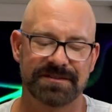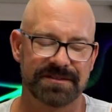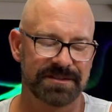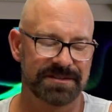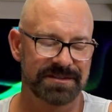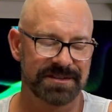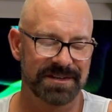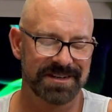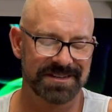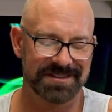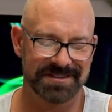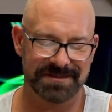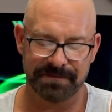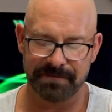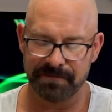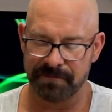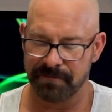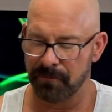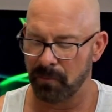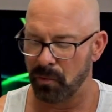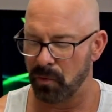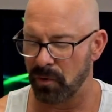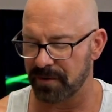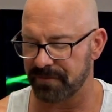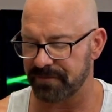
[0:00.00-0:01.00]
This is
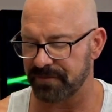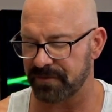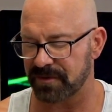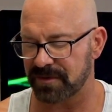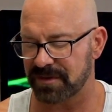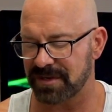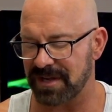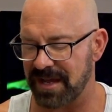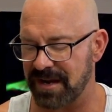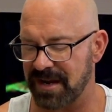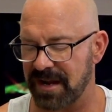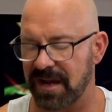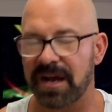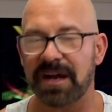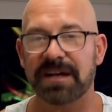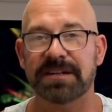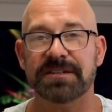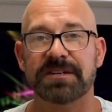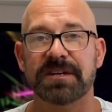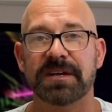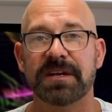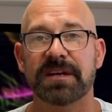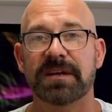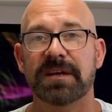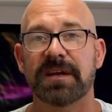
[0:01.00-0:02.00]
more for kind of
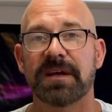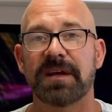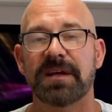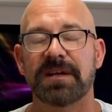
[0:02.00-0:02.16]
hunting,